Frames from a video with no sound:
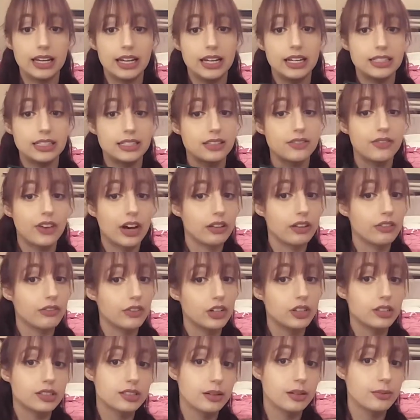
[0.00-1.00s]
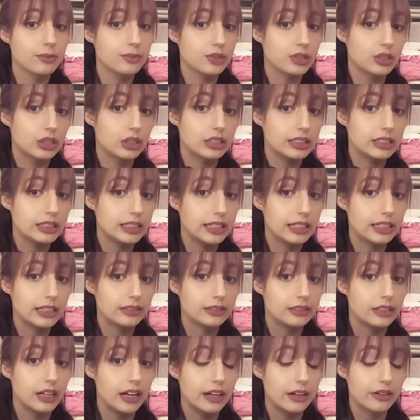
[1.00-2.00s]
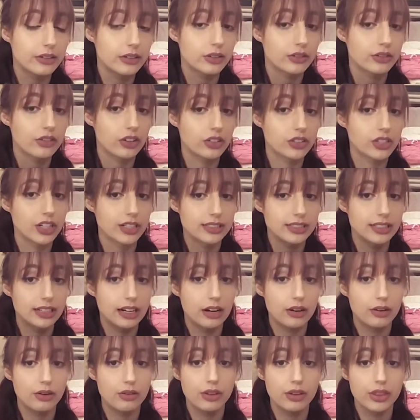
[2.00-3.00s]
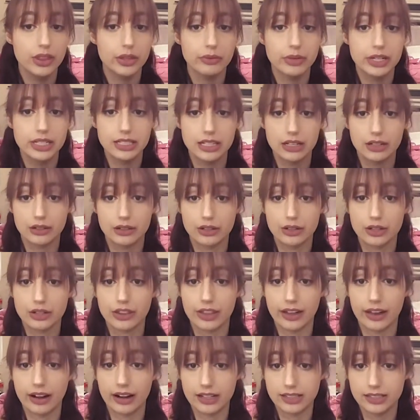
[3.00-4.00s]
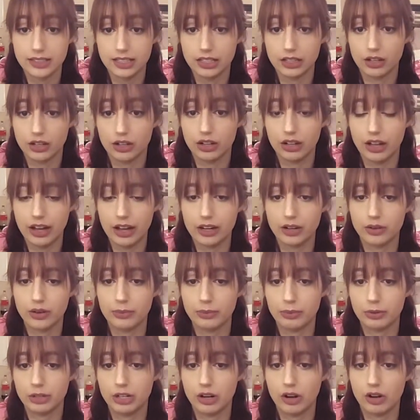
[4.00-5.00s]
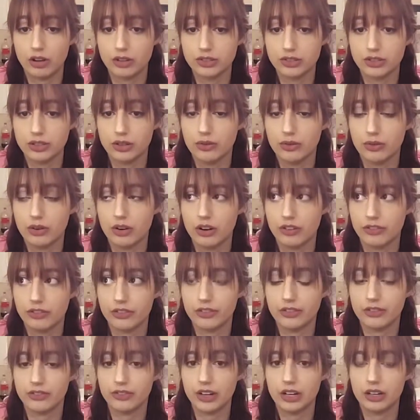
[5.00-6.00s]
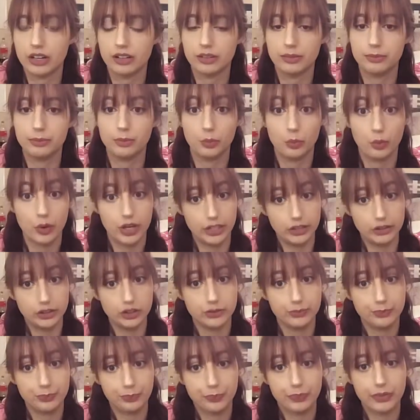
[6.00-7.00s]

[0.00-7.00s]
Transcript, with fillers: It's the Violet Voss times Laura Lee. I don't know if y'all checked it out on the retailer that I sent y'all. I know I put it also off of um, Wish.